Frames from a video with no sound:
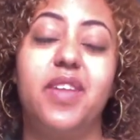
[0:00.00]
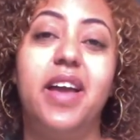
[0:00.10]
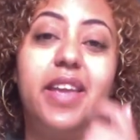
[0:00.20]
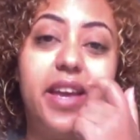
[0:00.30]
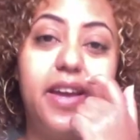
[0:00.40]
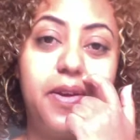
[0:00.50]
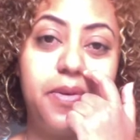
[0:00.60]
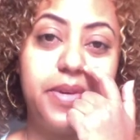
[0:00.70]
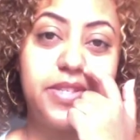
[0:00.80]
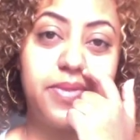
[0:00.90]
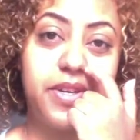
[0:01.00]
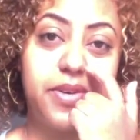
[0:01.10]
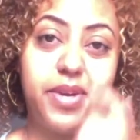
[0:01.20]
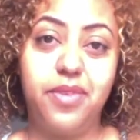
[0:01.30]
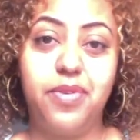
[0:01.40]
I can't always run
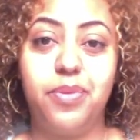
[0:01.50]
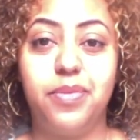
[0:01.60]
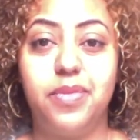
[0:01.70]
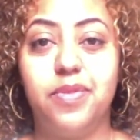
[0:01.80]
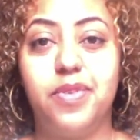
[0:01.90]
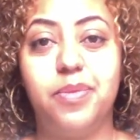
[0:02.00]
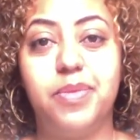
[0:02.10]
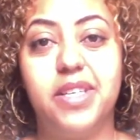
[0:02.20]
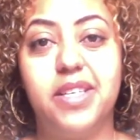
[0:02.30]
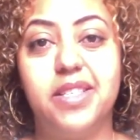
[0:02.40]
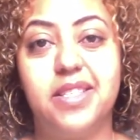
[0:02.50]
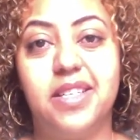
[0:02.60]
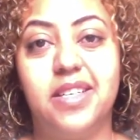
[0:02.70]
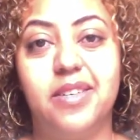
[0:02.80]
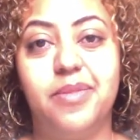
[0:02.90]
away from these
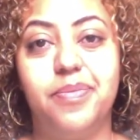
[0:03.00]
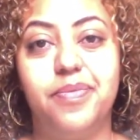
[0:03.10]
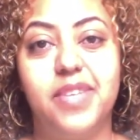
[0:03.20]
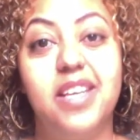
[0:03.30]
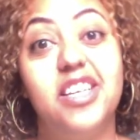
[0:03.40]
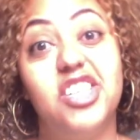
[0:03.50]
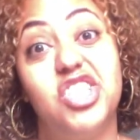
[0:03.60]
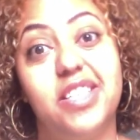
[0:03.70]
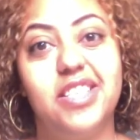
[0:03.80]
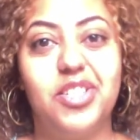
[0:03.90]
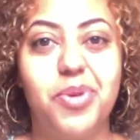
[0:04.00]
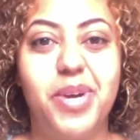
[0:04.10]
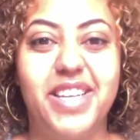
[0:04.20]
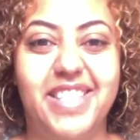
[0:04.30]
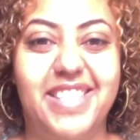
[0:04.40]
shitty
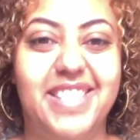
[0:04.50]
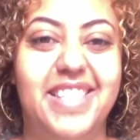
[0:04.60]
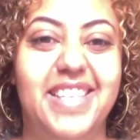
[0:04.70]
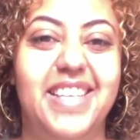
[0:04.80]
situations.